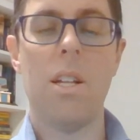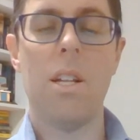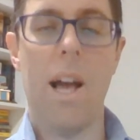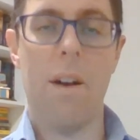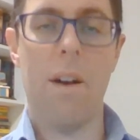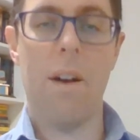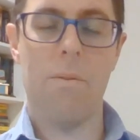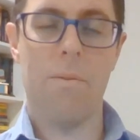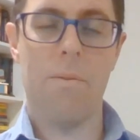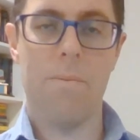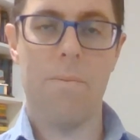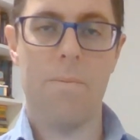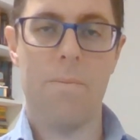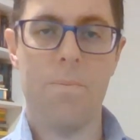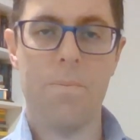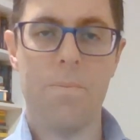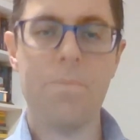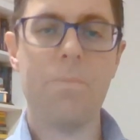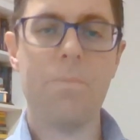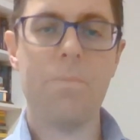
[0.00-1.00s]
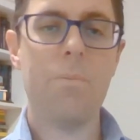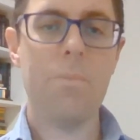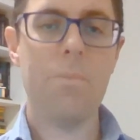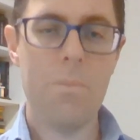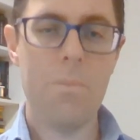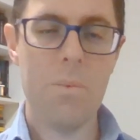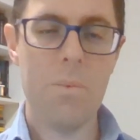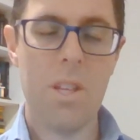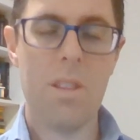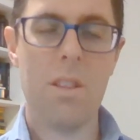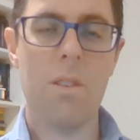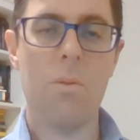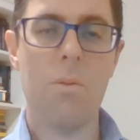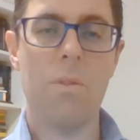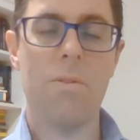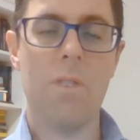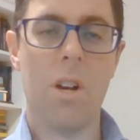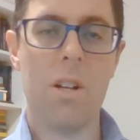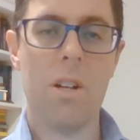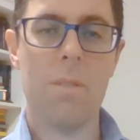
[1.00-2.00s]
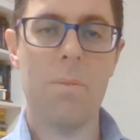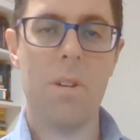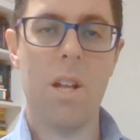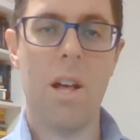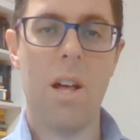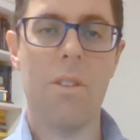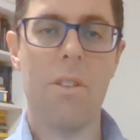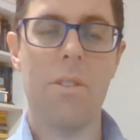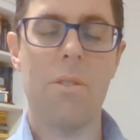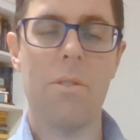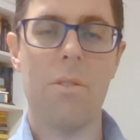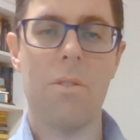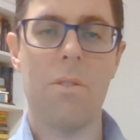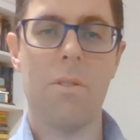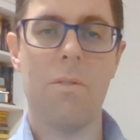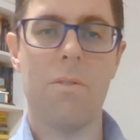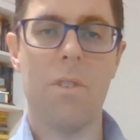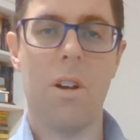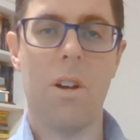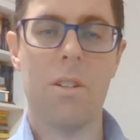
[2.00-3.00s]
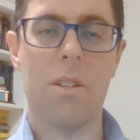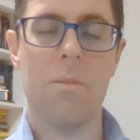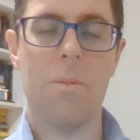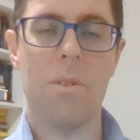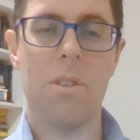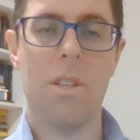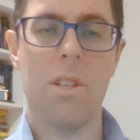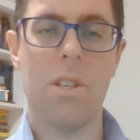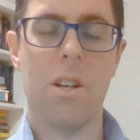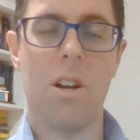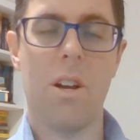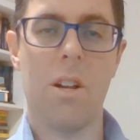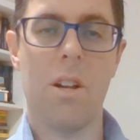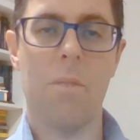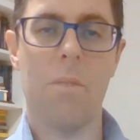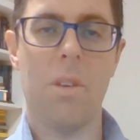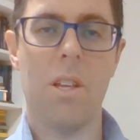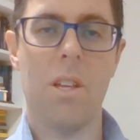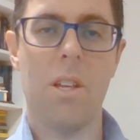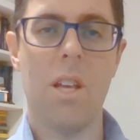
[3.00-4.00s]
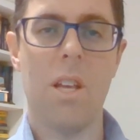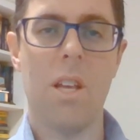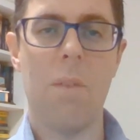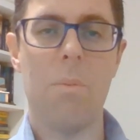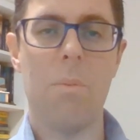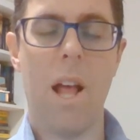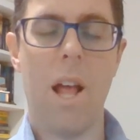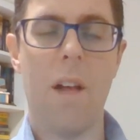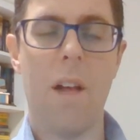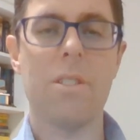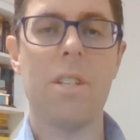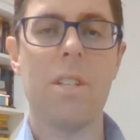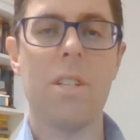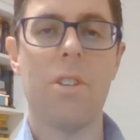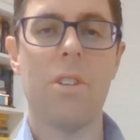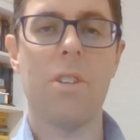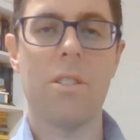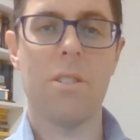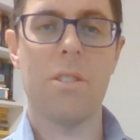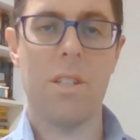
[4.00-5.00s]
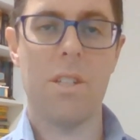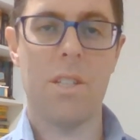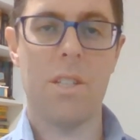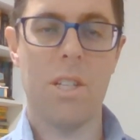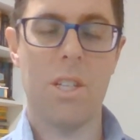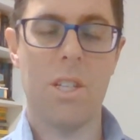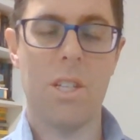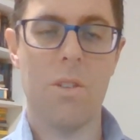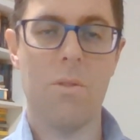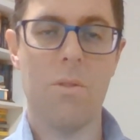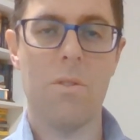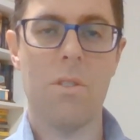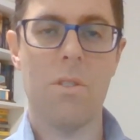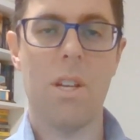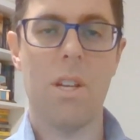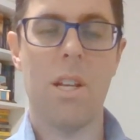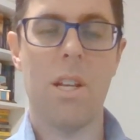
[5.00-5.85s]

Now, we've talked about health, we've talked about the economy, but how does that translate to you?